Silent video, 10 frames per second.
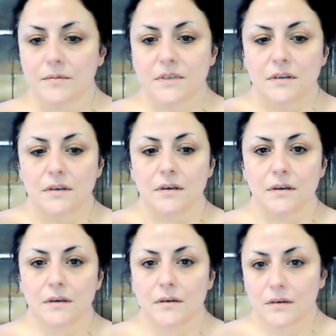I'm just going to
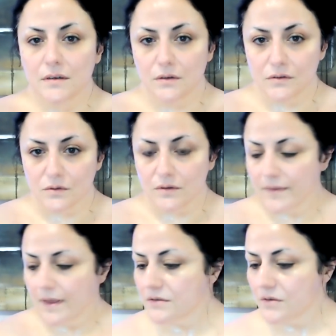use all of that.